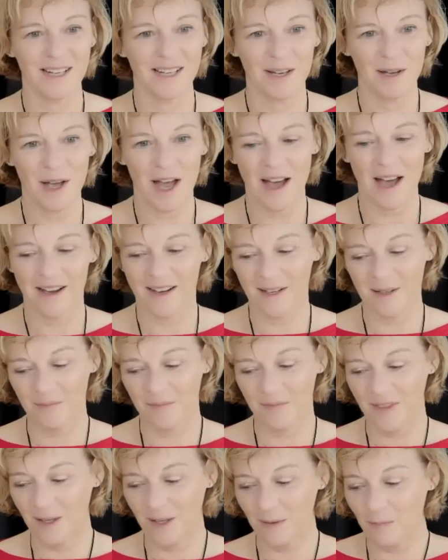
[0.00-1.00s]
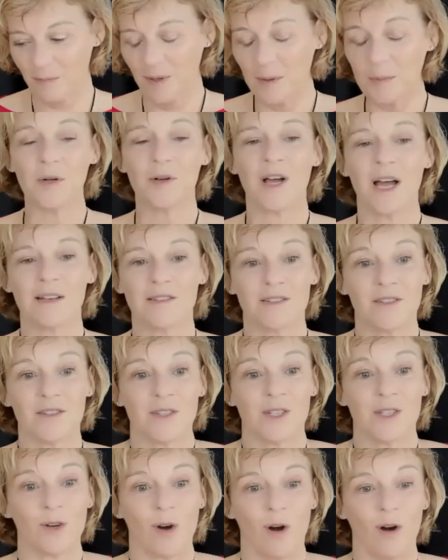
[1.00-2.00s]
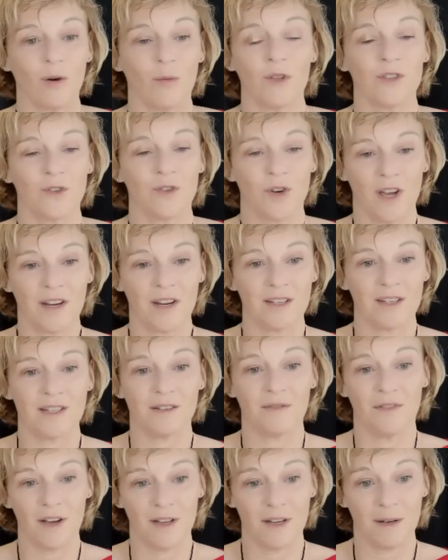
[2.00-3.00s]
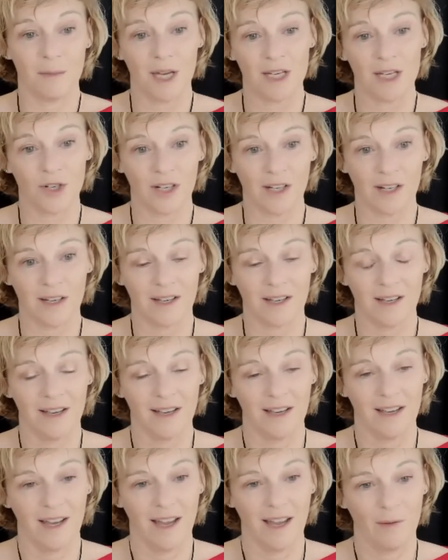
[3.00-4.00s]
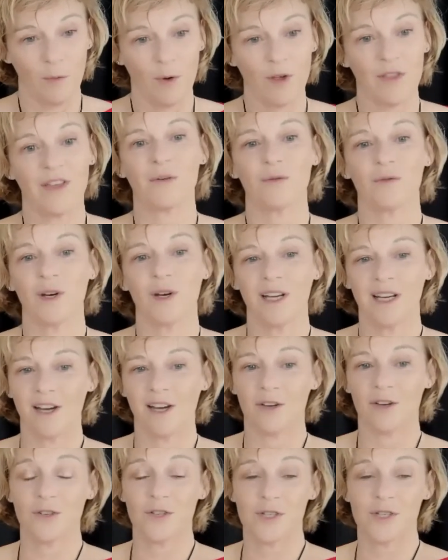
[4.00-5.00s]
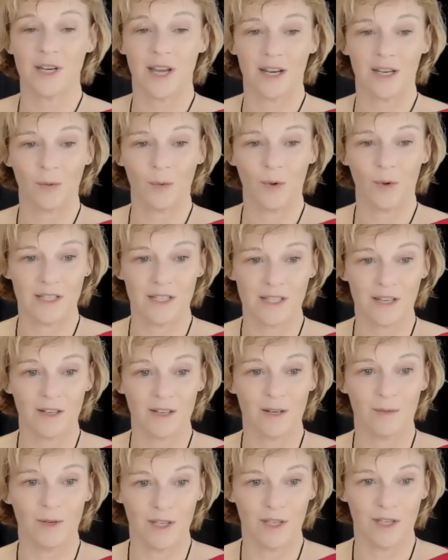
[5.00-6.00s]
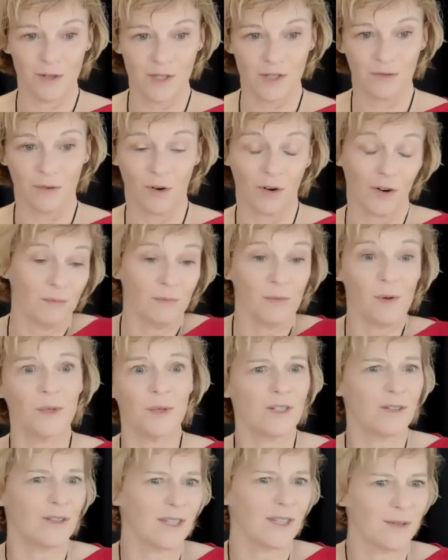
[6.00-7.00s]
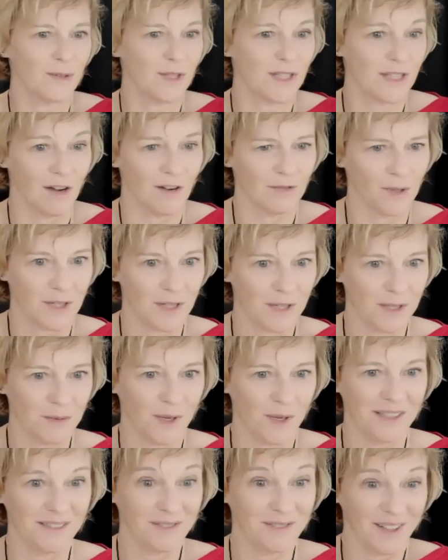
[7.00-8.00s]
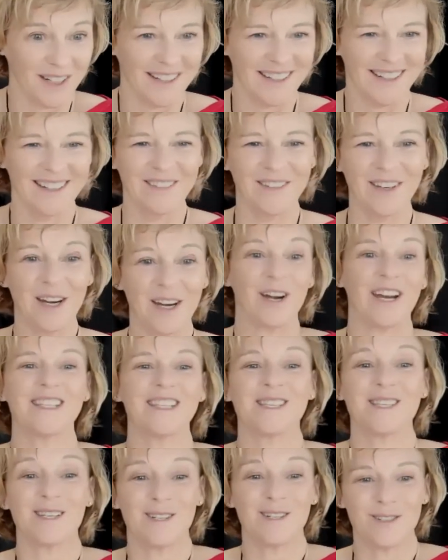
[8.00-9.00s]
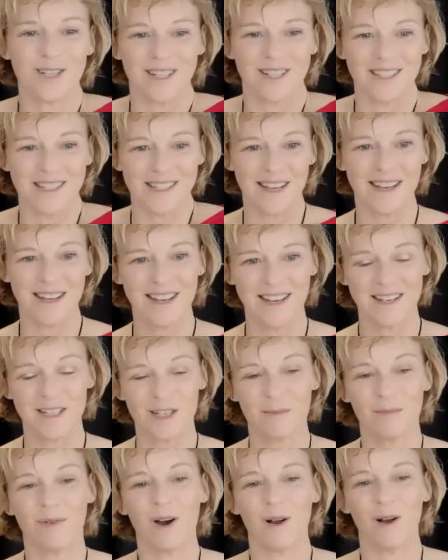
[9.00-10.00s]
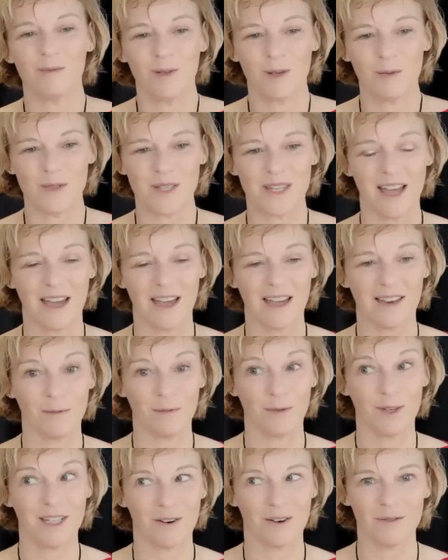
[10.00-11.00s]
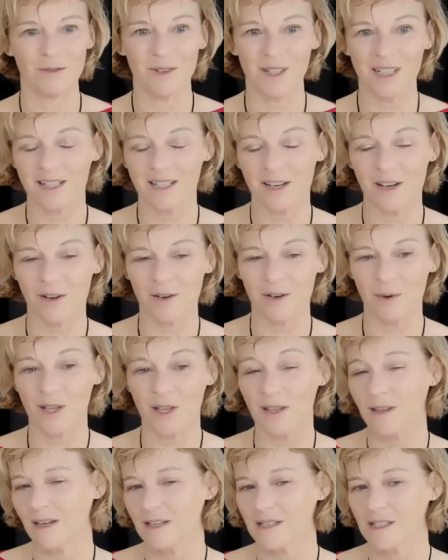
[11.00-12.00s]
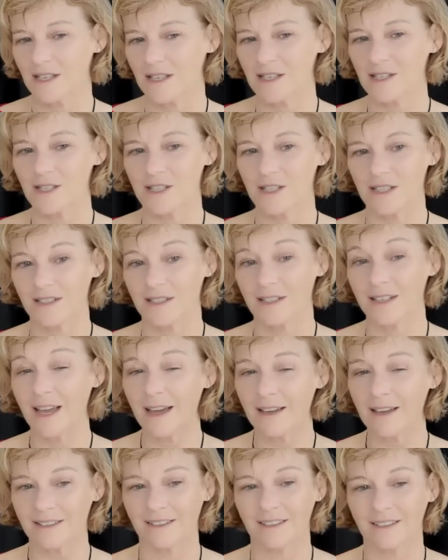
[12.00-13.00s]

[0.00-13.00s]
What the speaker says: that people start with trying to define a metric without really understanding what it's going to be used for. Well, we do this with software as well, right? We create solutions to problems that we don't really know whether they exist yet,